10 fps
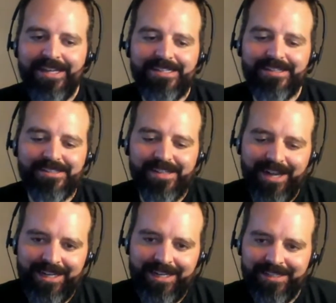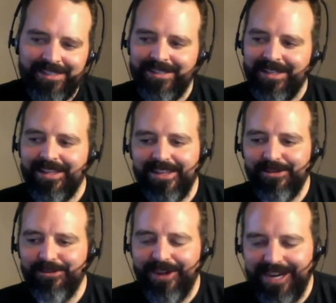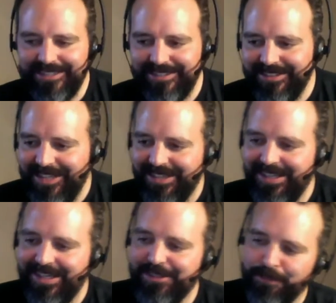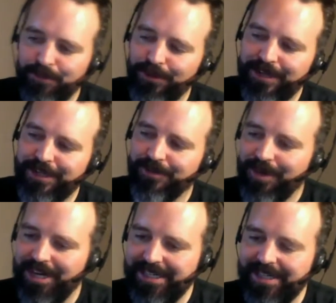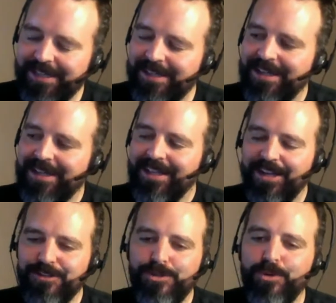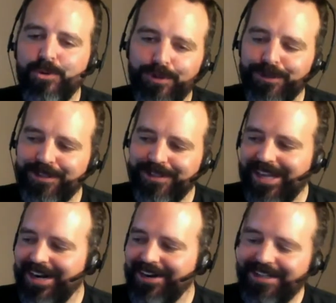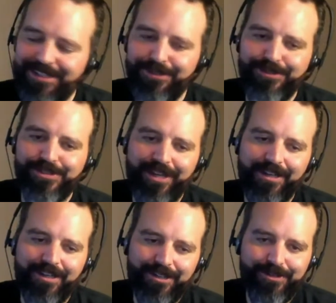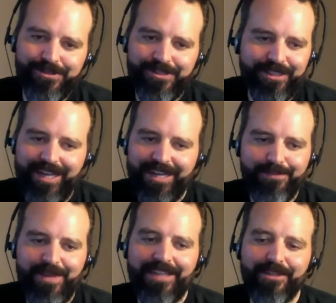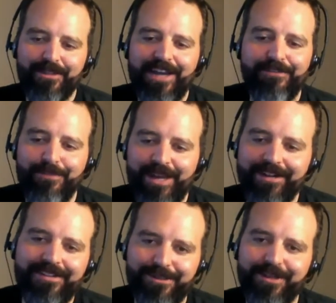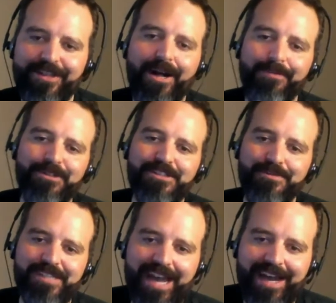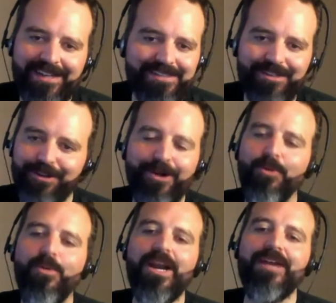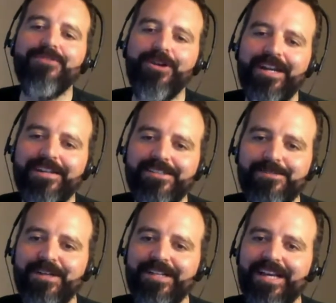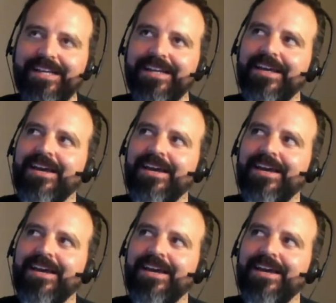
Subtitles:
to design, then write, and then deploy and run a tool that our end users are going to use to like make their life better, to accomplish some task or whatever it is. But like